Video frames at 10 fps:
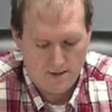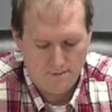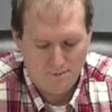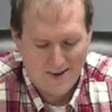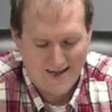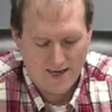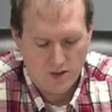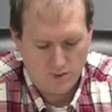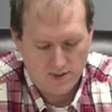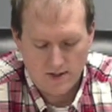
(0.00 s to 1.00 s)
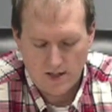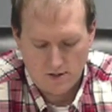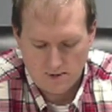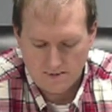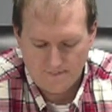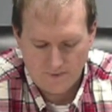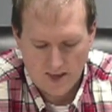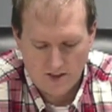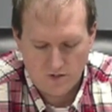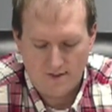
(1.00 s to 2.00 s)
biannual cycle.
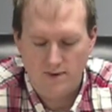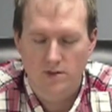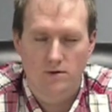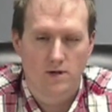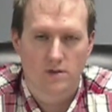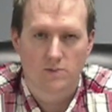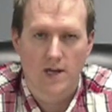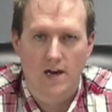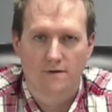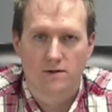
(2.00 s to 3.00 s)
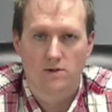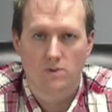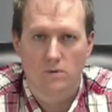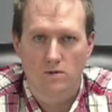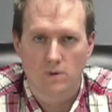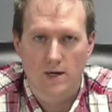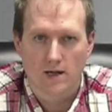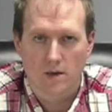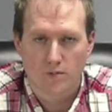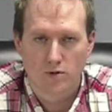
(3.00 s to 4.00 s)
So every 2 years we have to
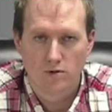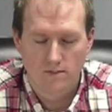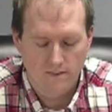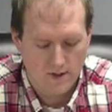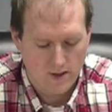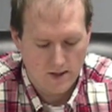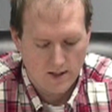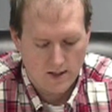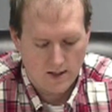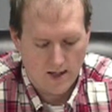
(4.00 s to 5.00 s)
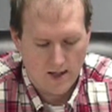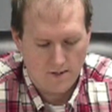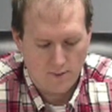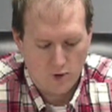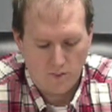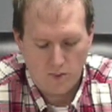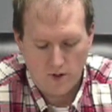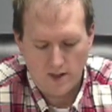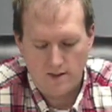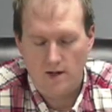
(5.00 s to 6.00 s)
approve or
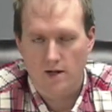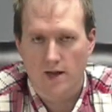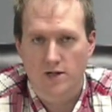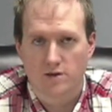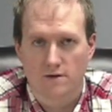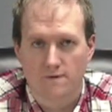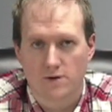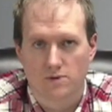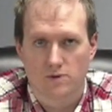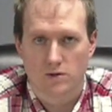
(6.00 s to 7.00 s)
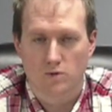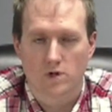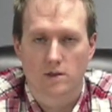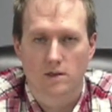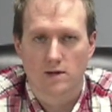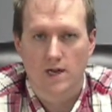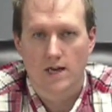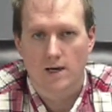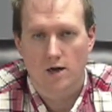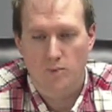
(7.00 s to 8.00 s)
appoint election officials to work
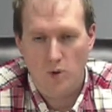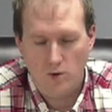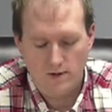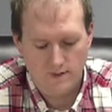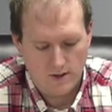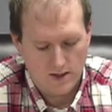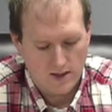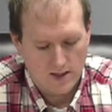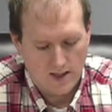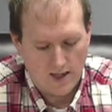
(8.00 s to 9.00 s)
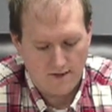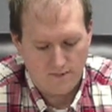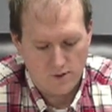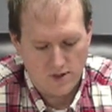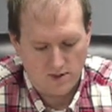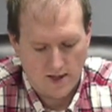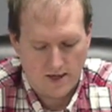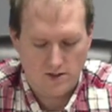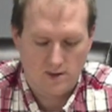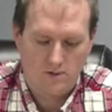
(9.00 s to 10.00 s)
our polls for each
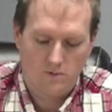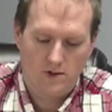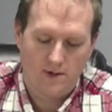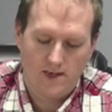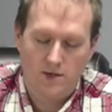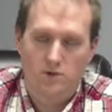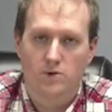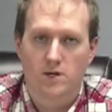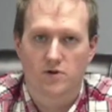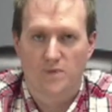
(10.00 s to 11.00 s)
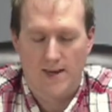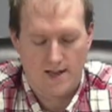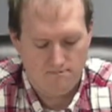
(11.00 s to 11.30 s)
election within that 2-year span.